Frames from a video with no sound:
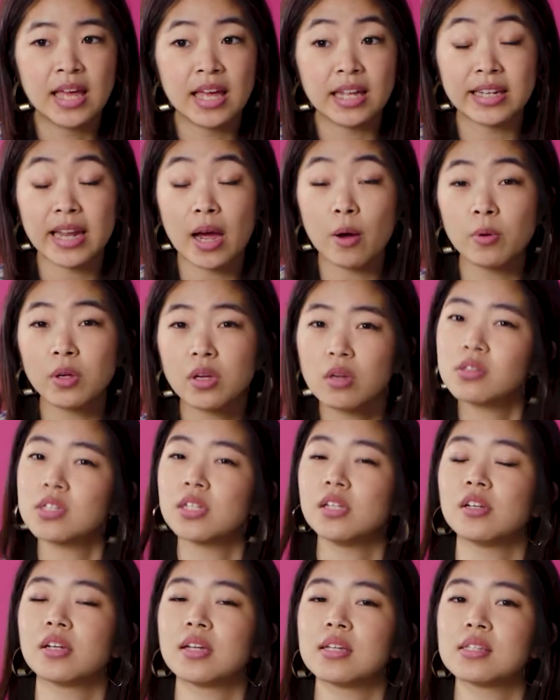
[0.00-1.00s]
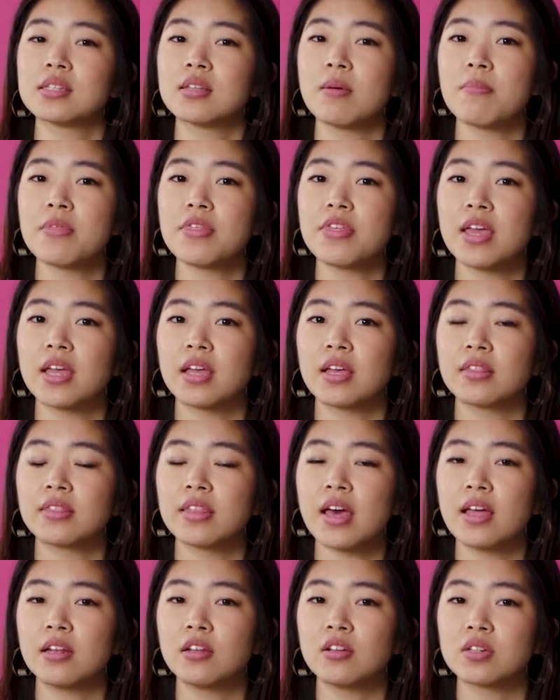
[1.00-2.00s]
Now we're going to look at something
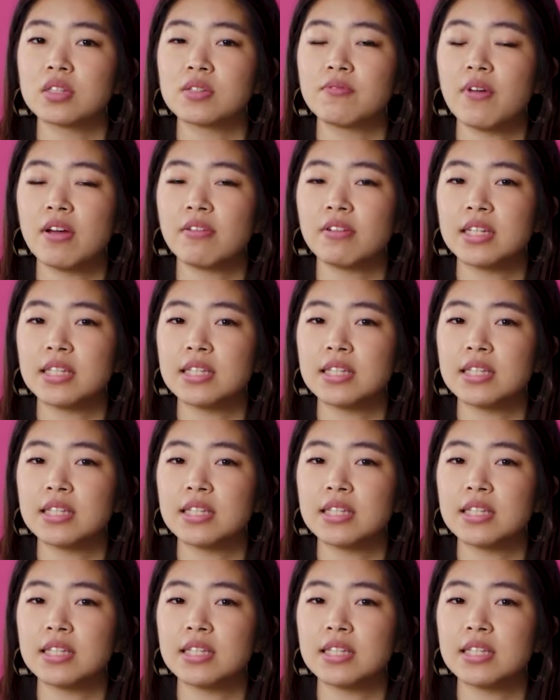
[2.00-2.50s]
that looks very